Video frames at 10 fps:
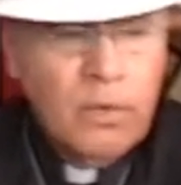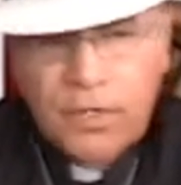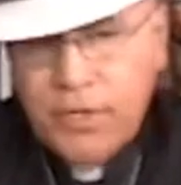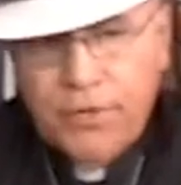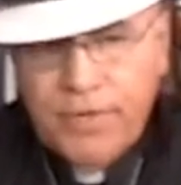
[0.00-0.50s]

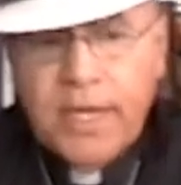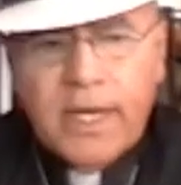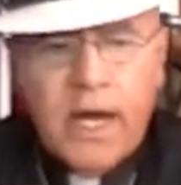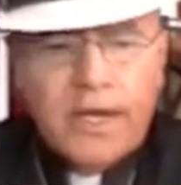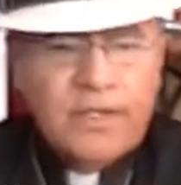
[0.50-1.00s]
Well, do you
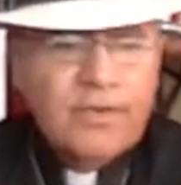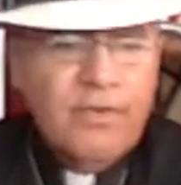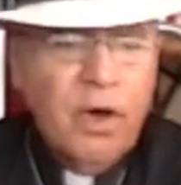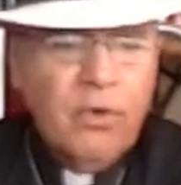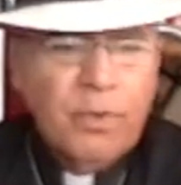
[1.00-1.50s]
think God is
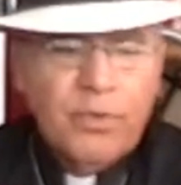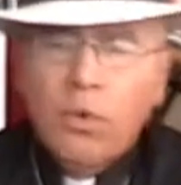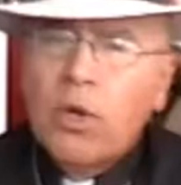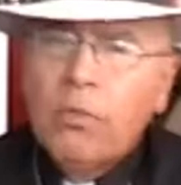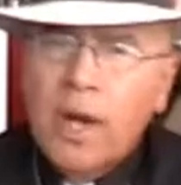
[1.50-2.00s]
involved with
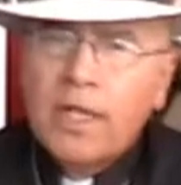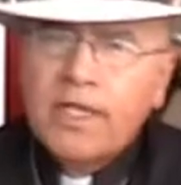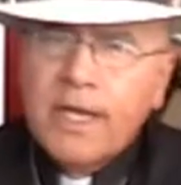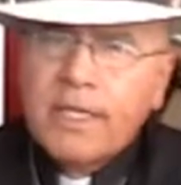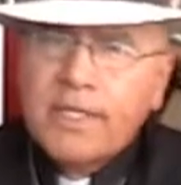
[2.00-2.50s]
world
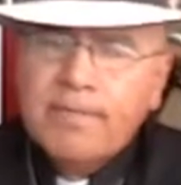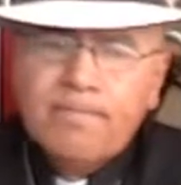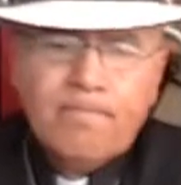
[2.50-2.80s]
politics?